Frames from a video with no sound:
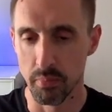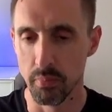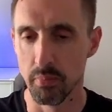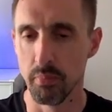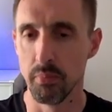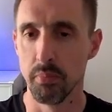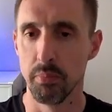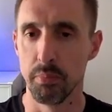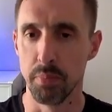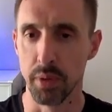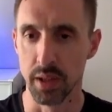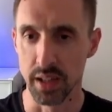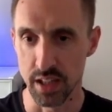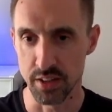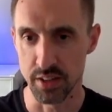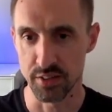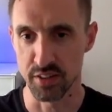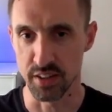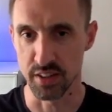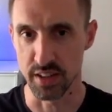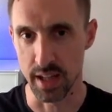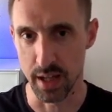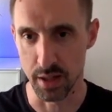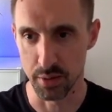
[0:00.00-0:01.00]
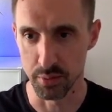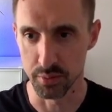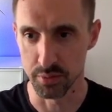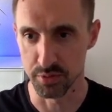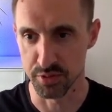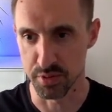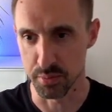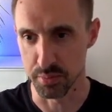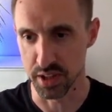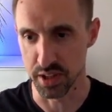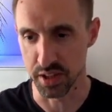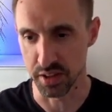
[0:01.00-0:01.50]
But let's see how
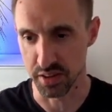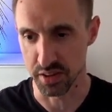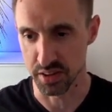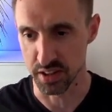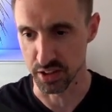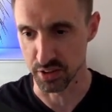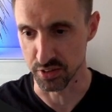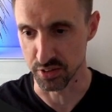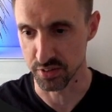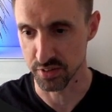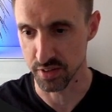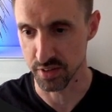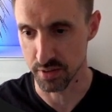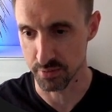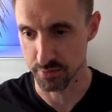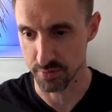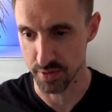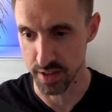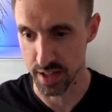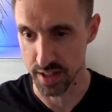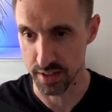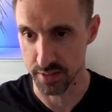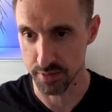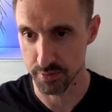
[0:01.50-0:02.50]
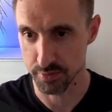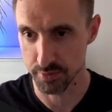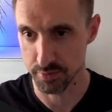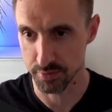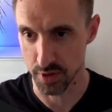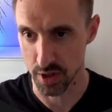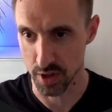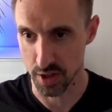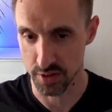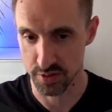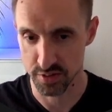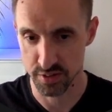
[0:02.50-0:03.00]
some of the other things fared
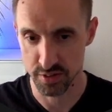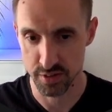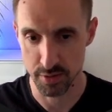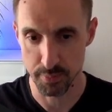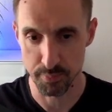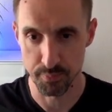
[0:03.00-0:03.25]
first.